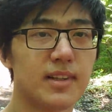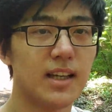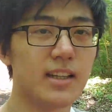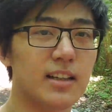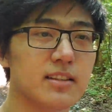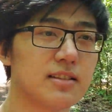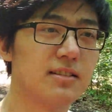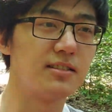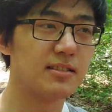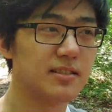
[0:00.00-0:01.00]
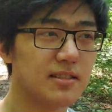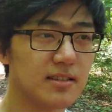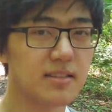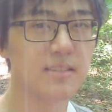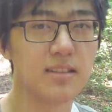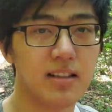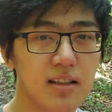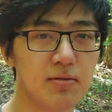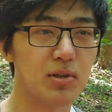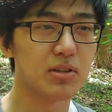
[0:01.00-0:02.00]
Hey guys,
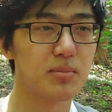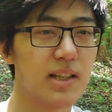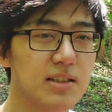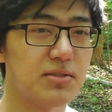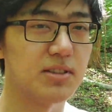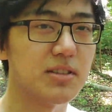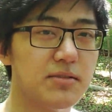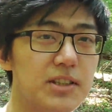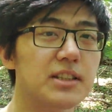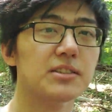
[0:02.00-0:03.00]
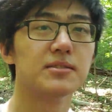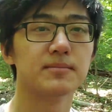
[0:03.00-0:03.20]
welcome back to another video.